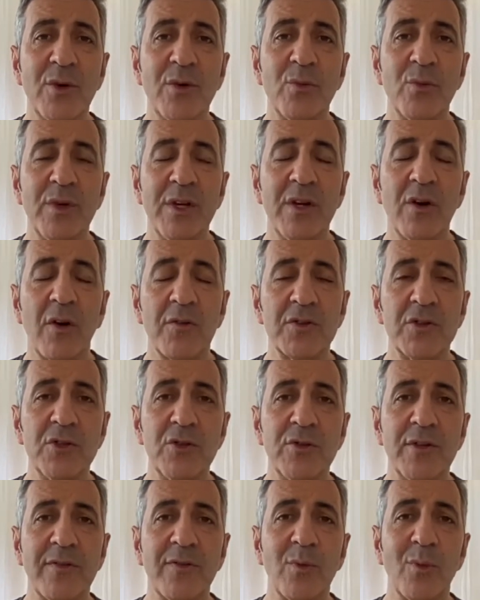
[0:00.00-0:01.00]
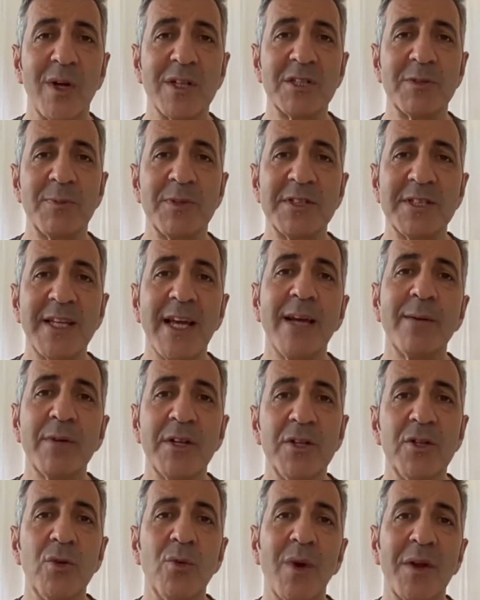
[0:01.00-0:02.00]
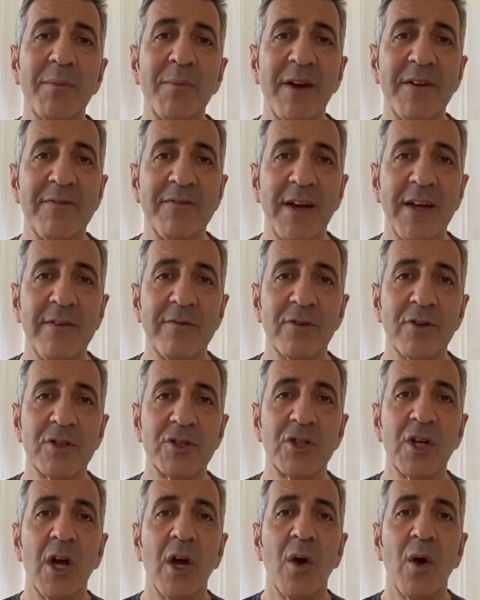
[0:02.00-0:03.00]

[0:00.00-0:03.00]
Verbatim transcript: and we often do different ones, but today I'm going to do one of my favorites.